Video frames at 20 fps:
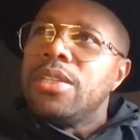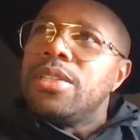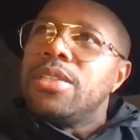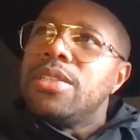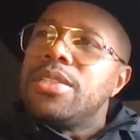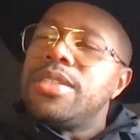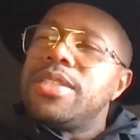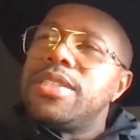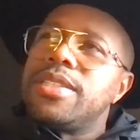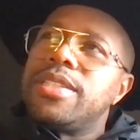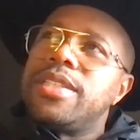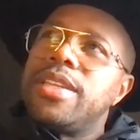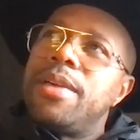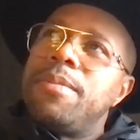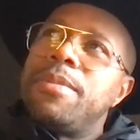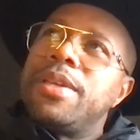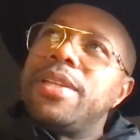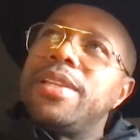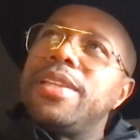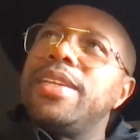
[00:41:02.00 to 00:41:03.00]

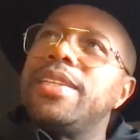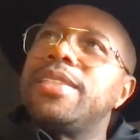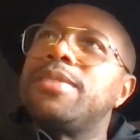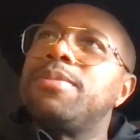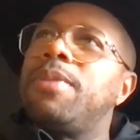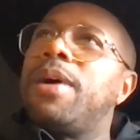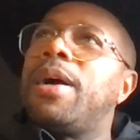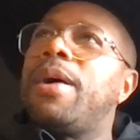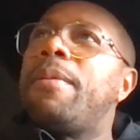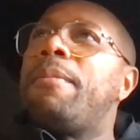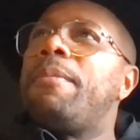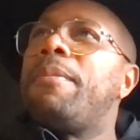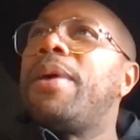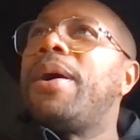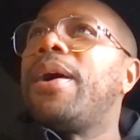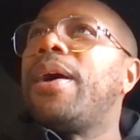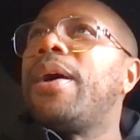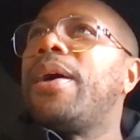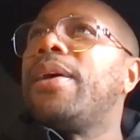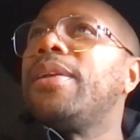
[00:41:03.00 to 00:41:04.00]
Stimulates my
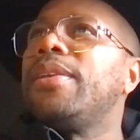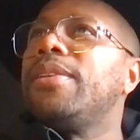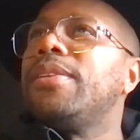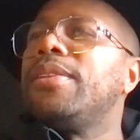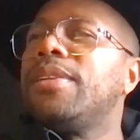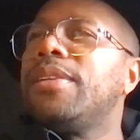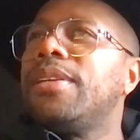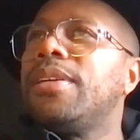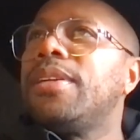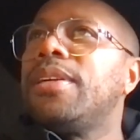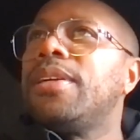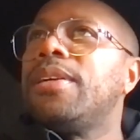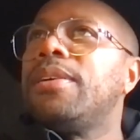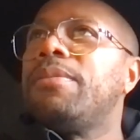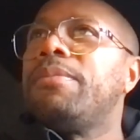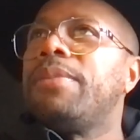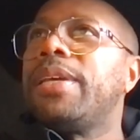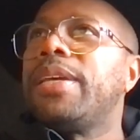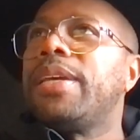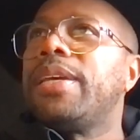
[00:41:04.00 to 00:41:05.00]
mind. Oh,
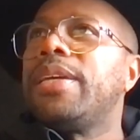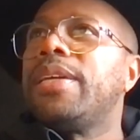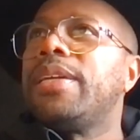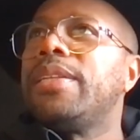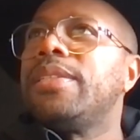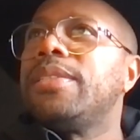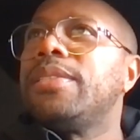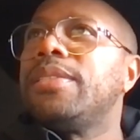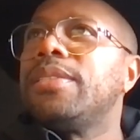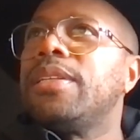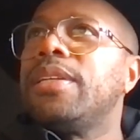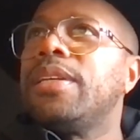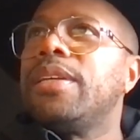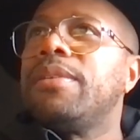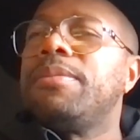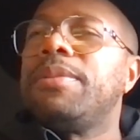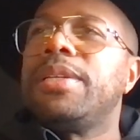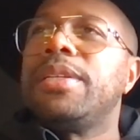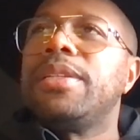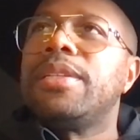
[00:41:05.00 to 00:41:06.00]
man. I
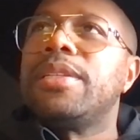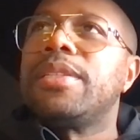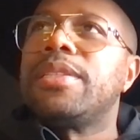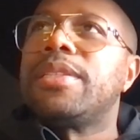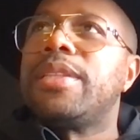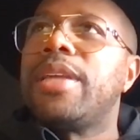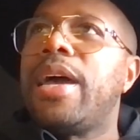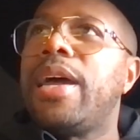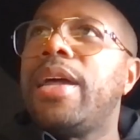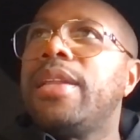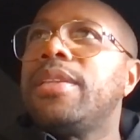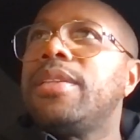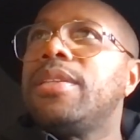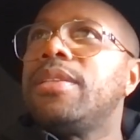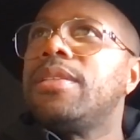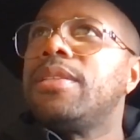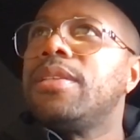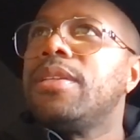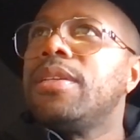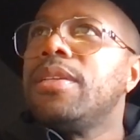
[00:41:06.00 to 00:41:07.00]
mean, that
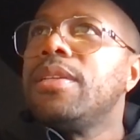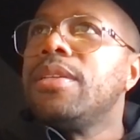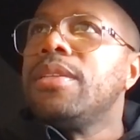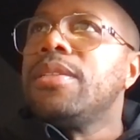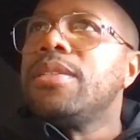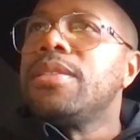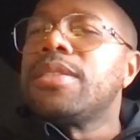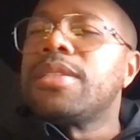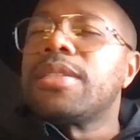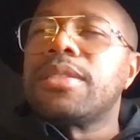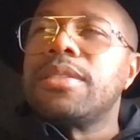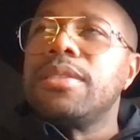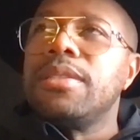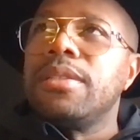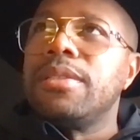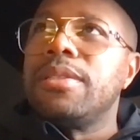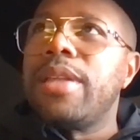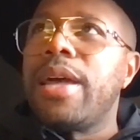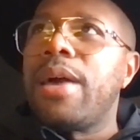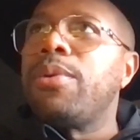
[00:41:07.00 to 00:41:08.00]

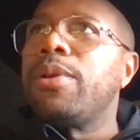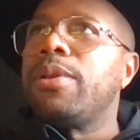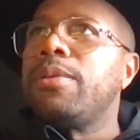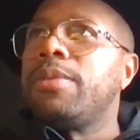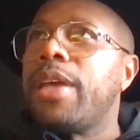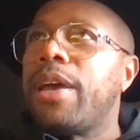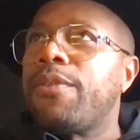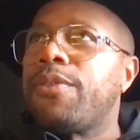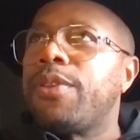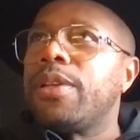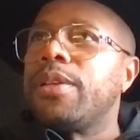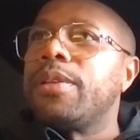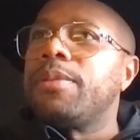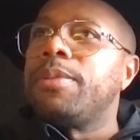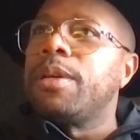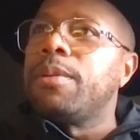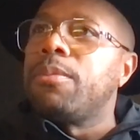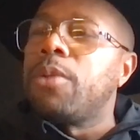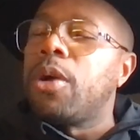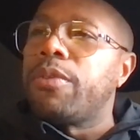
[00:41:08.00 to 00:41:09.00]
would definitely
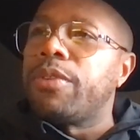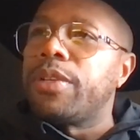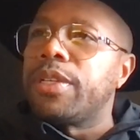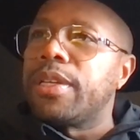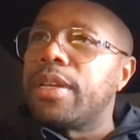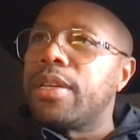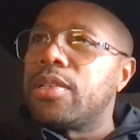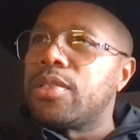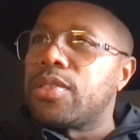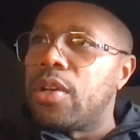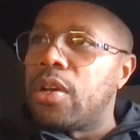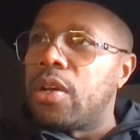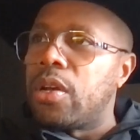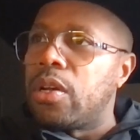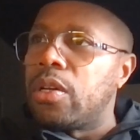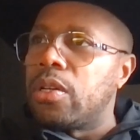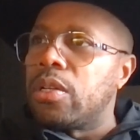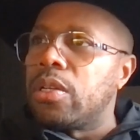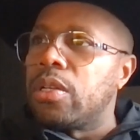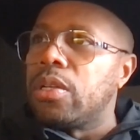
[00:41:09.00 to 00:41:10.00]
be a Marvin Gaye
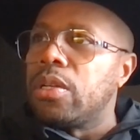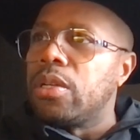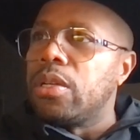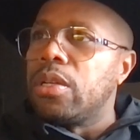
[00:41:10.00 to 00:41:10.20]
song.